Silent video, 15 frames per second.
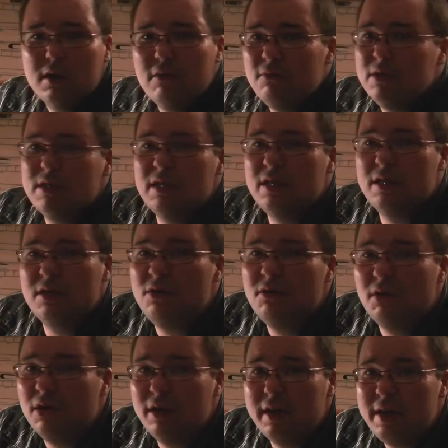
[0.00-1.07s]
I wasn't in no
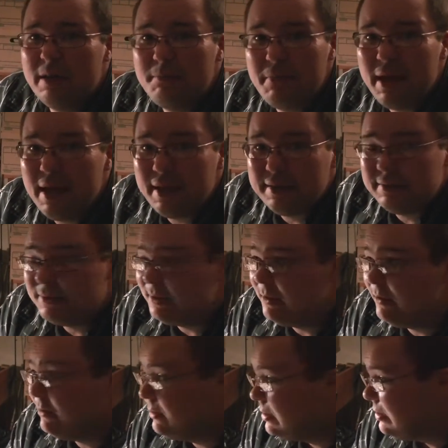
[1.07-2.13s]
hurry to get back.
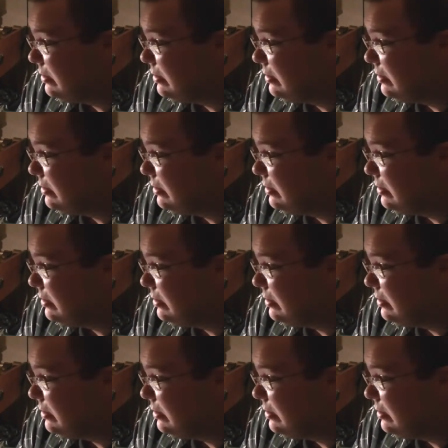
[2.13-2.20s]
So,